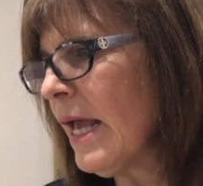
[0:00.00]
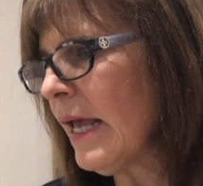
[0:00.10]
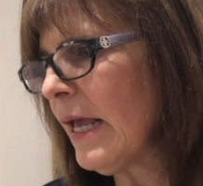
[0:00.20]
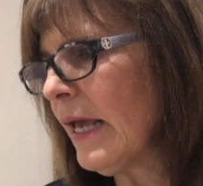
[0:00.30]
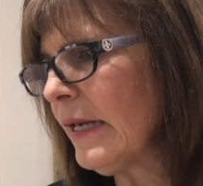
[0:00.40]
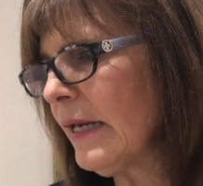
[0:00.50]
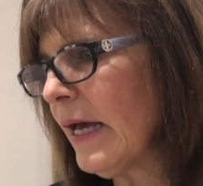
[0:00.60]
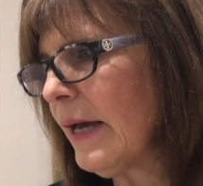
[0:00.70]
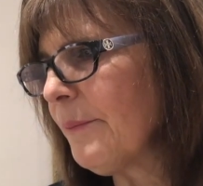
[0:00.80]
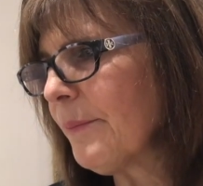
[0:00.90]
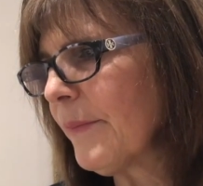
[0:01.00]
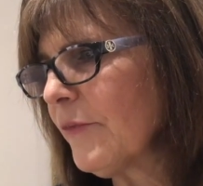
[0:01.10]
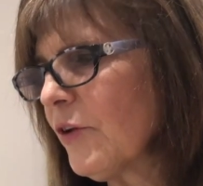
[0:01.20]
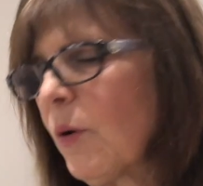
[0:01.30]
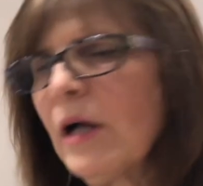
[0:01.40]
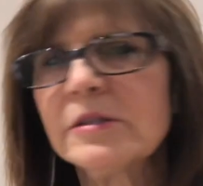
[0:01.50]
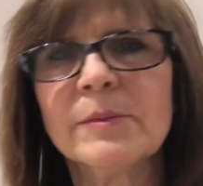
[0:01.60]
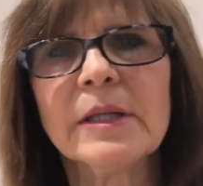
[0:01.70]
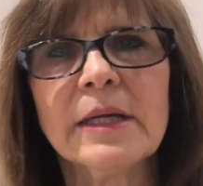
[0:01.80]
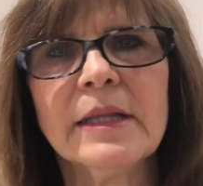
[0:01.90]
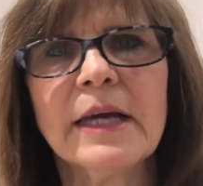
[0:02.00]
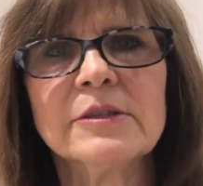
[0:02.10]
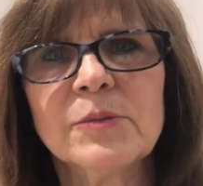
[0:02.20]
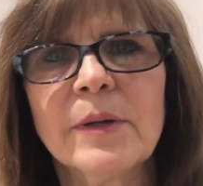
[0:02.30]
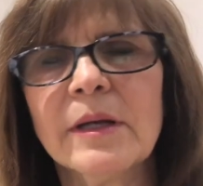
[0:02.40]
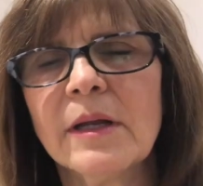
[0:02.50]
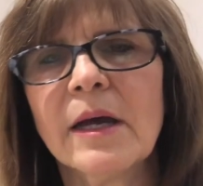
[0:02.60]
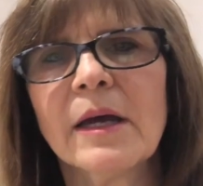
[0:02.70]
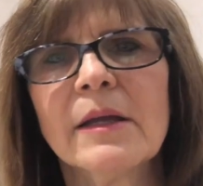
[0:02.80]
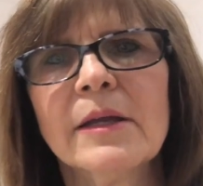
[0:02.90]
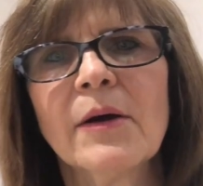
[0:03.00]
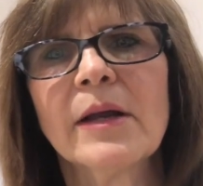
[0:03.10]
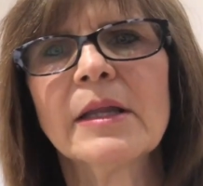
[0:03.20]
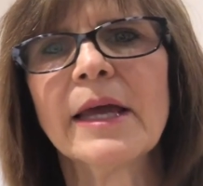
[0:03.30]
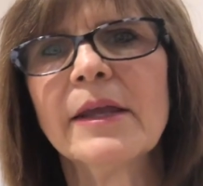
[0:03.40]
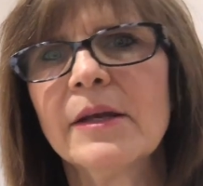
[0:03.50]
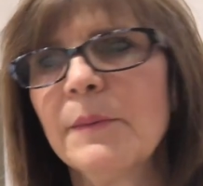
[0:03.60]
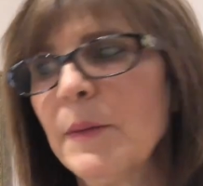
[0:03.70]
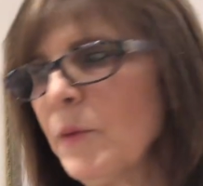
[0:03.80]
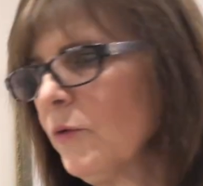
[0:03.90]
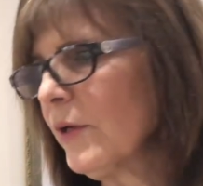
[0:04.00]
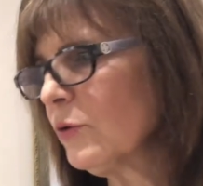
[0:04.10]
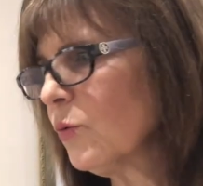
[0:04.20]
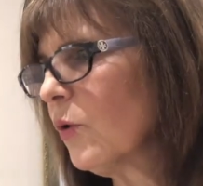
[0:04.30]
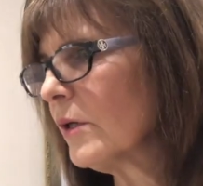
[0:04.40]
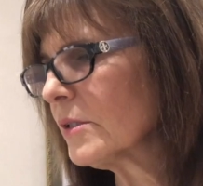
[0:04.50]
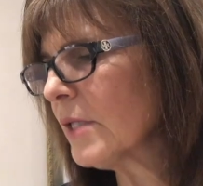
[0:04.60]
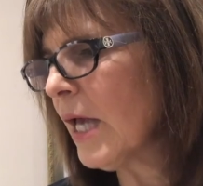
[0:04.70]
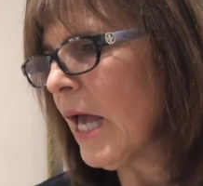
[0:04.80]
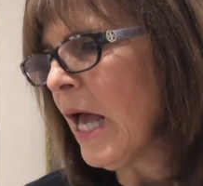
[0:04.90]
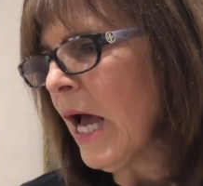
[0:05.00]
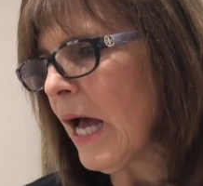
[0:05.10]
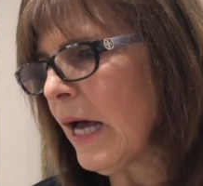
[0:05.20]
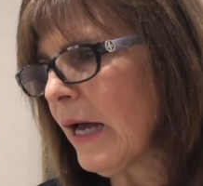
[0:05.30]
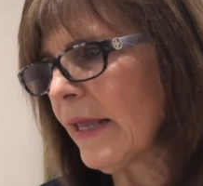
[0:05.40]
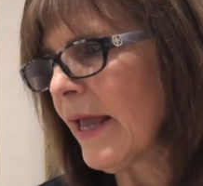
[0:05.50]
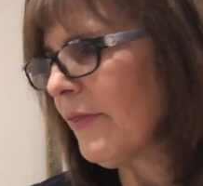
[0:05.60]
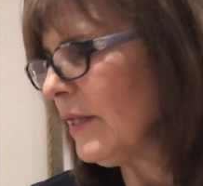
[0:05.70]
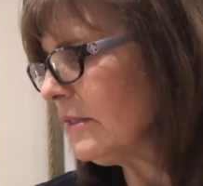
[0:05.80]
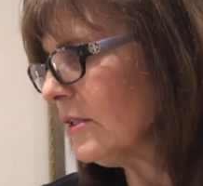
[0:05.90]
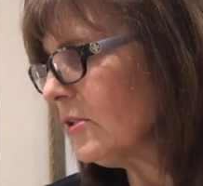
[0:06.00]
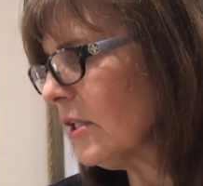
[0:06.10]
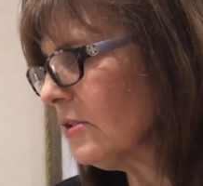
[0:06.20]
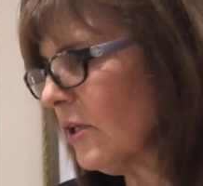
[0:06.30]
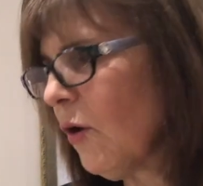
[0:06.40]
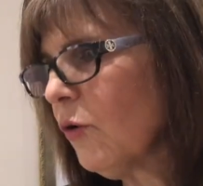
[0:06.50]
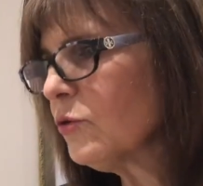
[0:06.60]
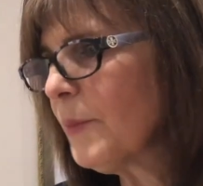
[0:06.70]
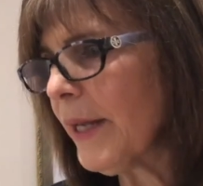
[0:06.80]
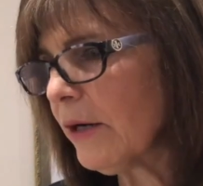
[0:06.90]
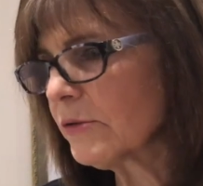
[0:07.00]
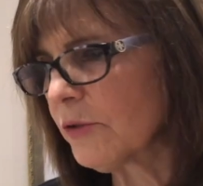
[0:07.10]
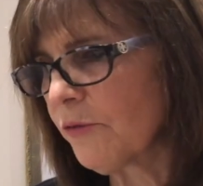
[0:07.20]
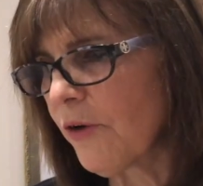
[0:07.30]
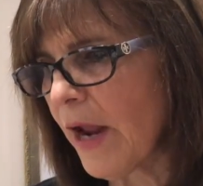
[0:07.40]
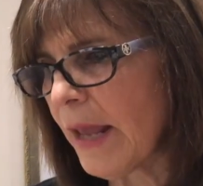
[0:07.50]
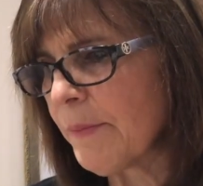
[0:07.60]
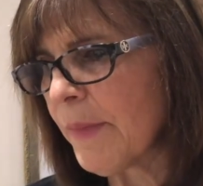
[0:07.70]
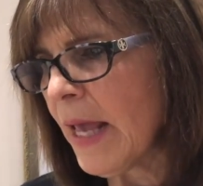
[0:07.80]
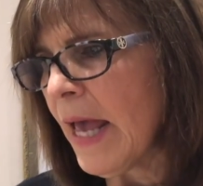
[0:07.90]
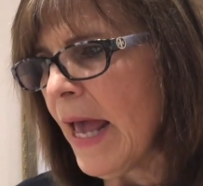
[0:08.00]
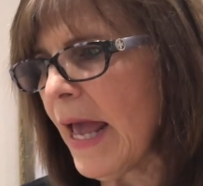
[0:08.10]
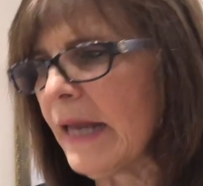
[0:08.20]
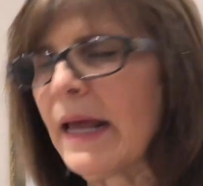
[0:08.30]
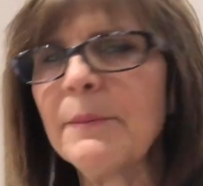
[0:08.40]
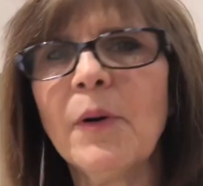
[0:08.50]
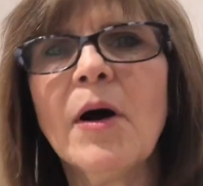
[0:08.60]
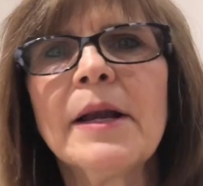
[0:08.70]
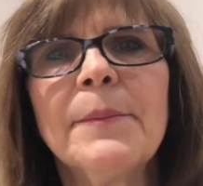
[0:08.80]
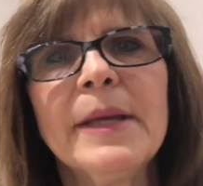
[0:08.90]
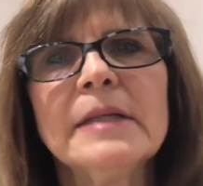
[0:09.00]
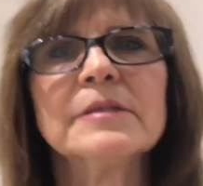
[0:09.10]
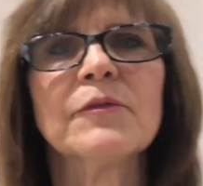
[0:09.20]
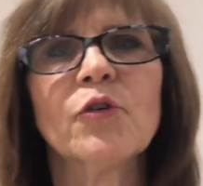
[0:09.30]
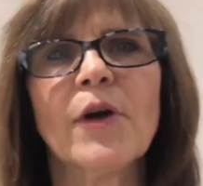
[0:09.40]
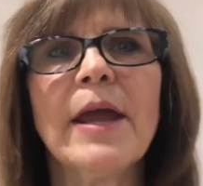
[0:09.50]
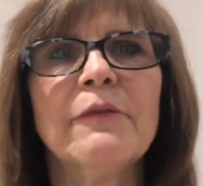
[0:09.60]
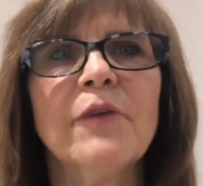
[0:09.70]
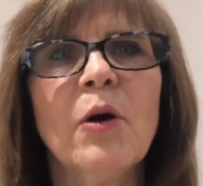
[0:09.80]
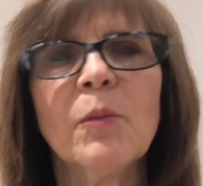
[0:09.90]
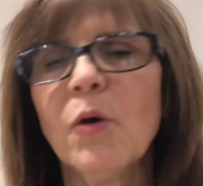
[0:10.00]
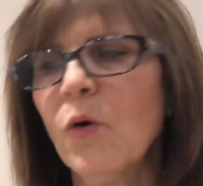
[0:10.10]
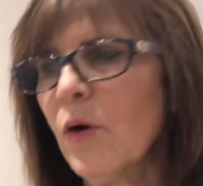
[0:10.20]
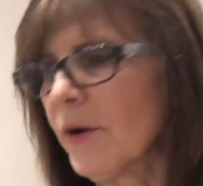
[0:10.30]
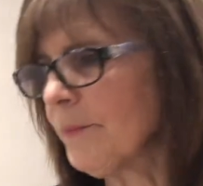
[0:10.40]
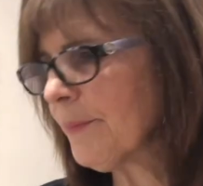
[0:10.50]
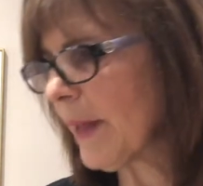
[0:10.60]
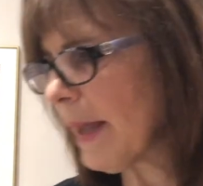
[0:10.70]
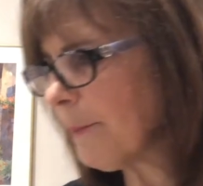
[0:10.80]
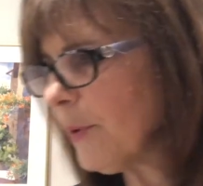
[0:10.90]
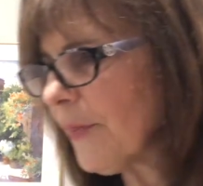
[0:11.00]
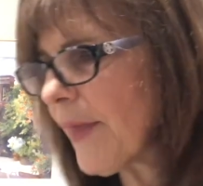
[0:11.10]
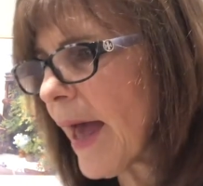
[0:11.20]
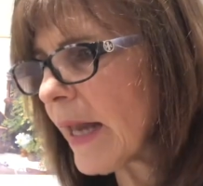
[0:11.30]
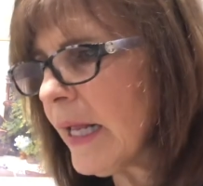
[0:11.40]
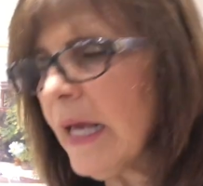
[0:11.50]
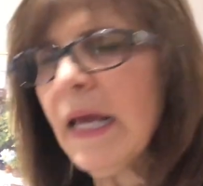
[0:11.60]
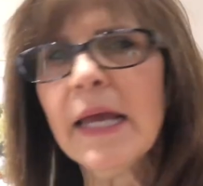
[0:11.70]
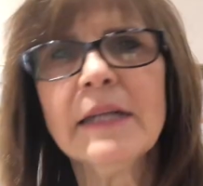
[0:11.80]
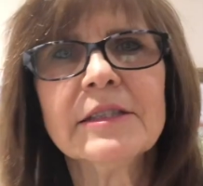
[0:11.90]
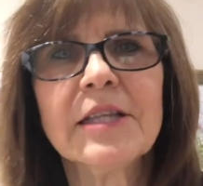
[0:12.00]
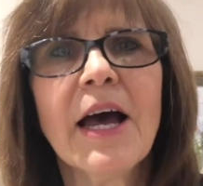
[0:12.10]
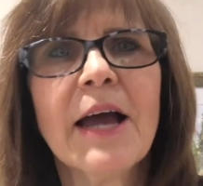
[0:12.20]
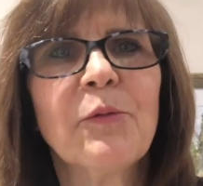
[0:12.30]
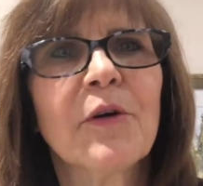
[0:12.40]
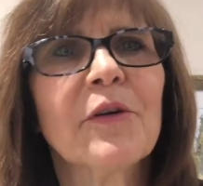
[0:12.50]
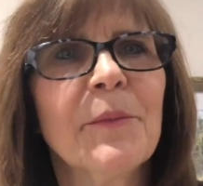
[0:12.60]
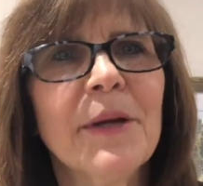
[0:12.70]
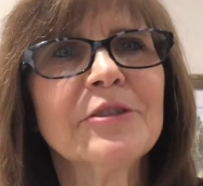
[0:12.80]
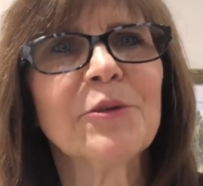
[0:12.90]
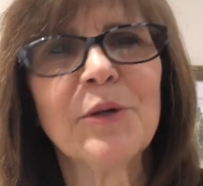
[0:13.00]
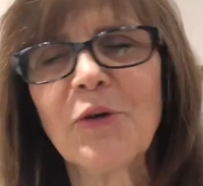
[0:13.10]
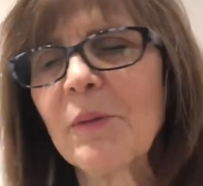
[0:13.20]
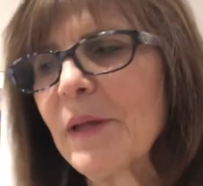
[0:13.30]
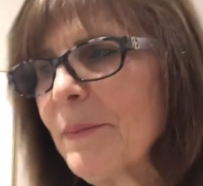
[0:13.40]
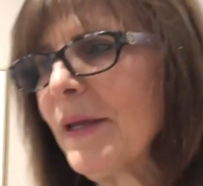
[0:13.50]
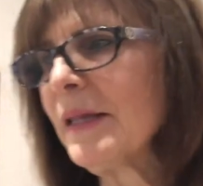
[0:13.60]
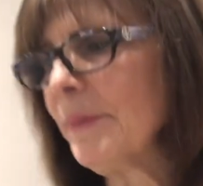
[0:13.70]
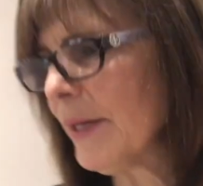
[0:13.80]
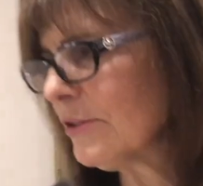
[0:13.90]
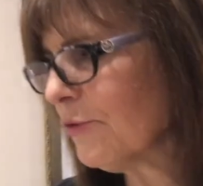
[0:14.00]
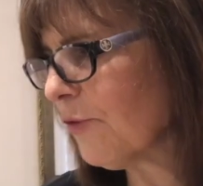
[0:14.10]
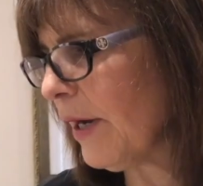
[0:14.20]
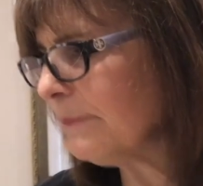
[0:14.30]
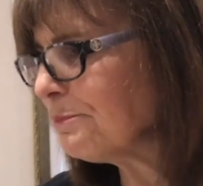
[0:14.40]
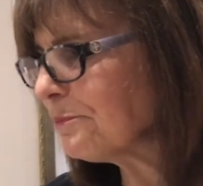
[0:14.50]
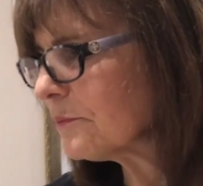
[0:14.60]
And um, so ultimately that's what, uh, you know, I'd like you to be moving towards. Uh, again, this is just an old picture frame, and I bought a piece of gray foam core and put that inside where the picture would normally be in the picture frame.